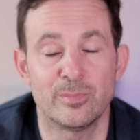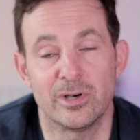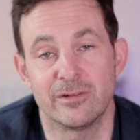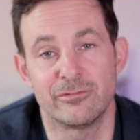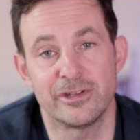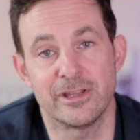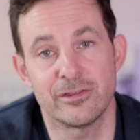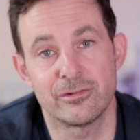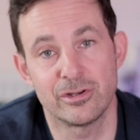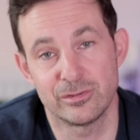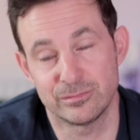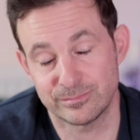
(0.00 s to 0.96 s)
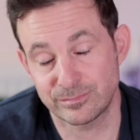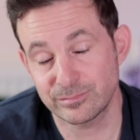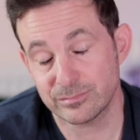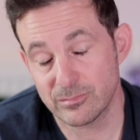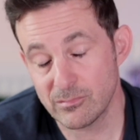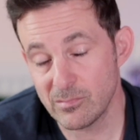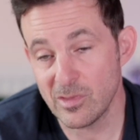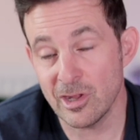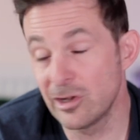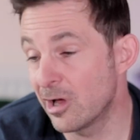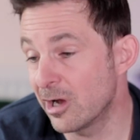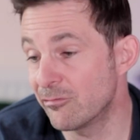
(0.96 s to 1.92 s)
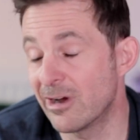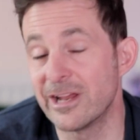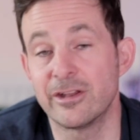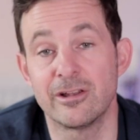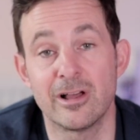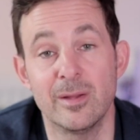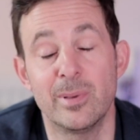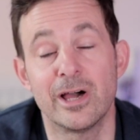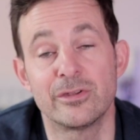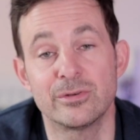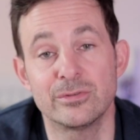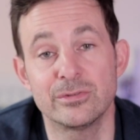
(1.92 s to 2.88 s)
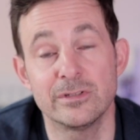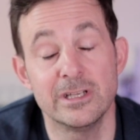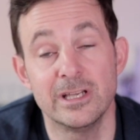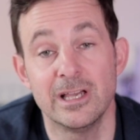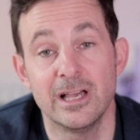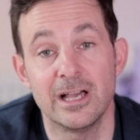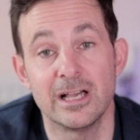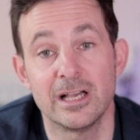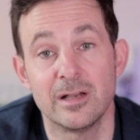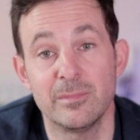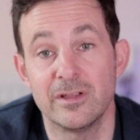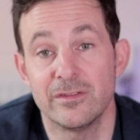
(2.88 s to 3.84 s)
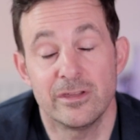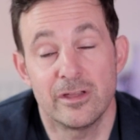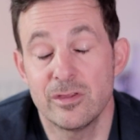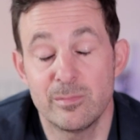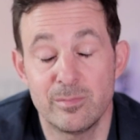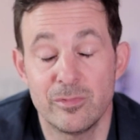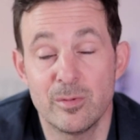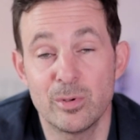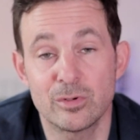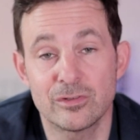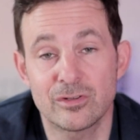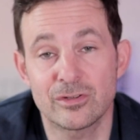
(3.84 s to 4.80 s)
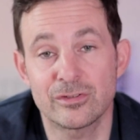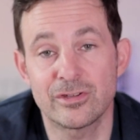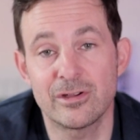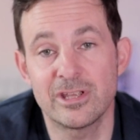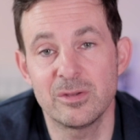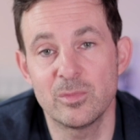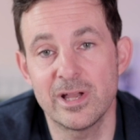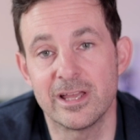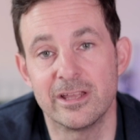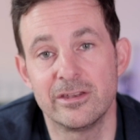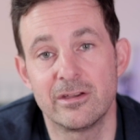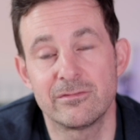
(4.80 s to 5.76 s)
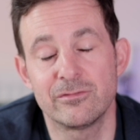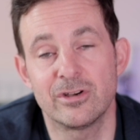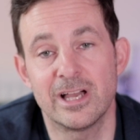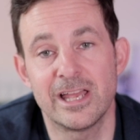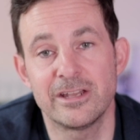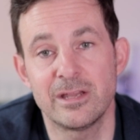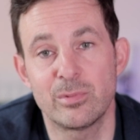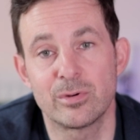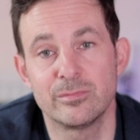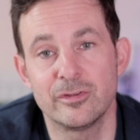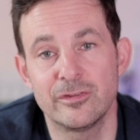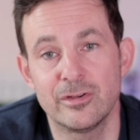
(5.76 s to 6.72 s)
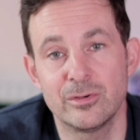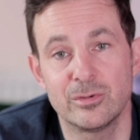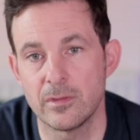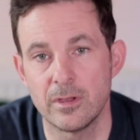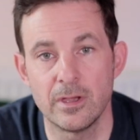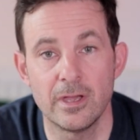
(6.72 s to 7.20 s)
but I've ridden it through light rain and light puddles, and the board has got soaking wet, and I've not had any problems at all.